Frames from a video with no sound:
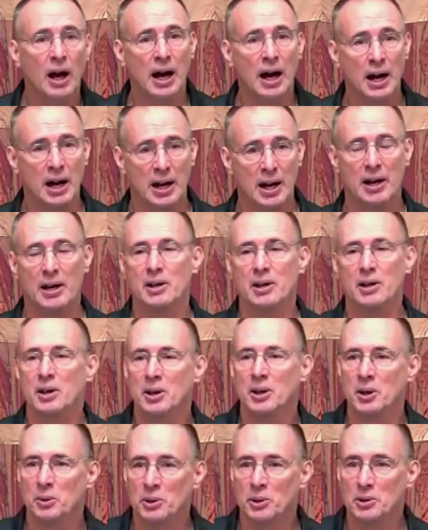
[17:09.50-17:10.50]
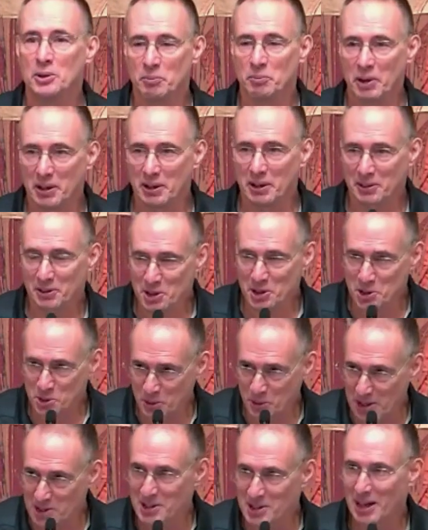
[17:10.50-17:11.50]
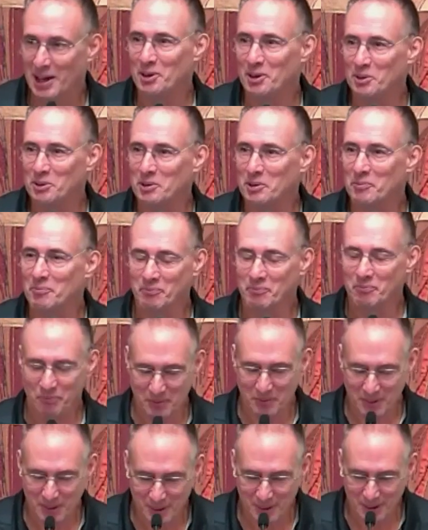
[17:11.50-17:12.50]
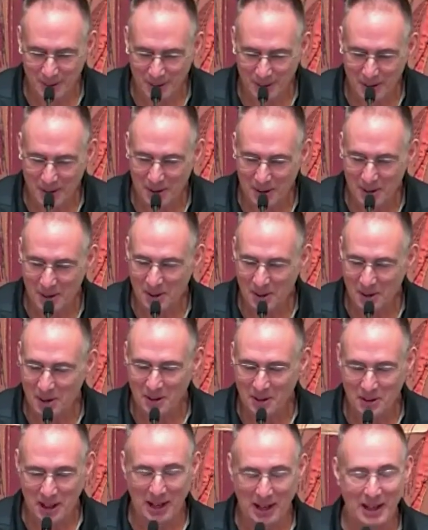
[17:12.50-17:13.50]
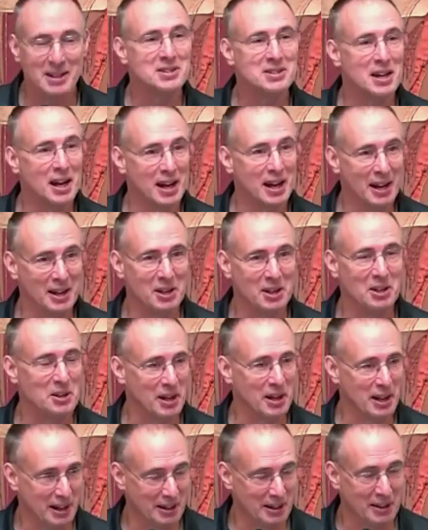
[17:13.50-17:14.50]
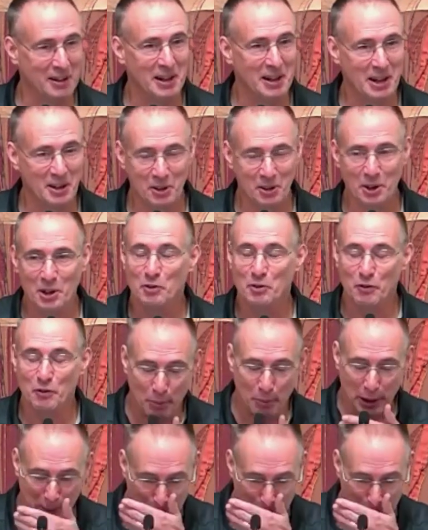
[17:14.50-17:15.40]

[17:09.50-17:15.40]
I was immediately stressed out. The anxiety that I had inherited from